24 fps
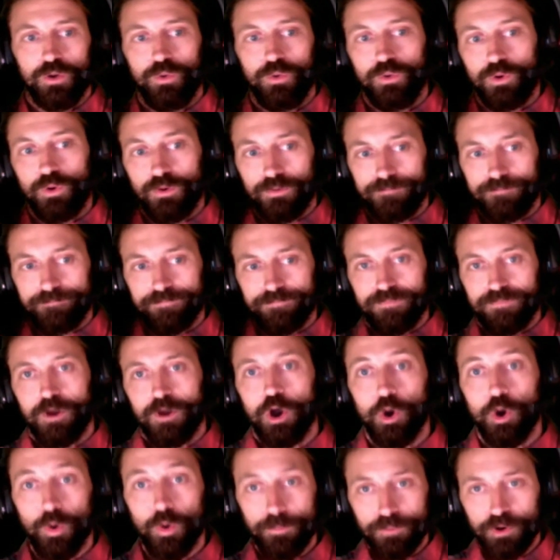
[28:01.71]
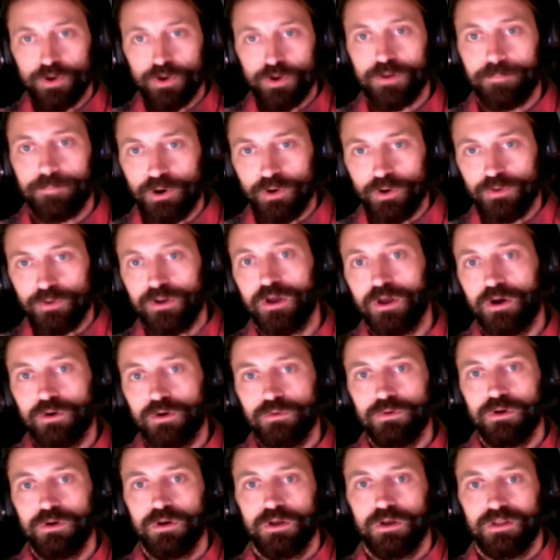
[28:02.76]
know
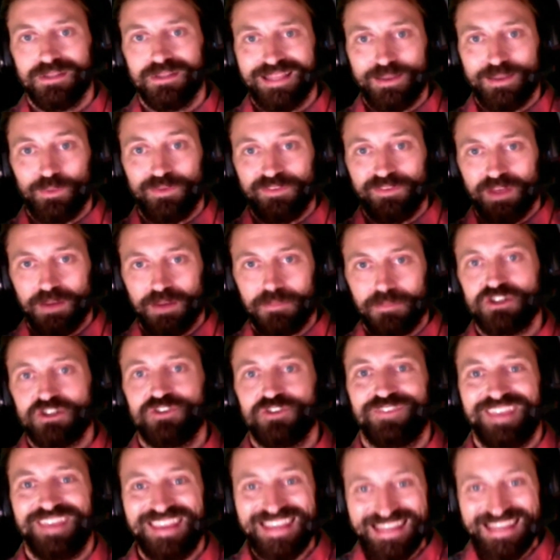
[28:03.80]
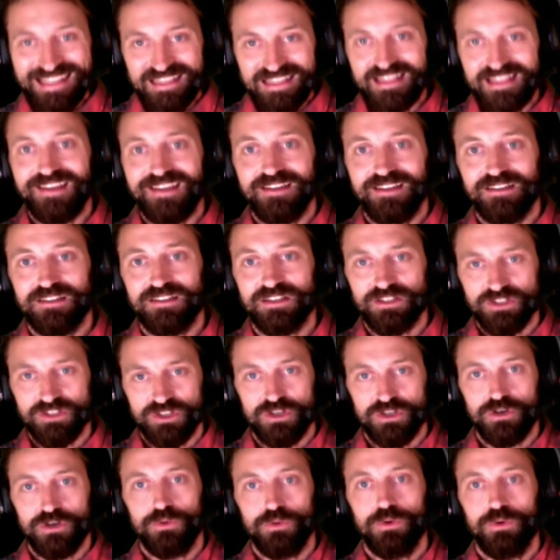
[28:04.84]
ho'oponopono like we've got a bunch of healing to
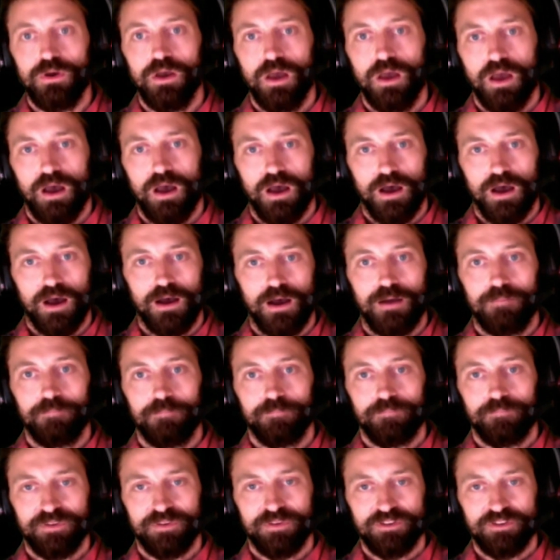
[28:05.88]
do um,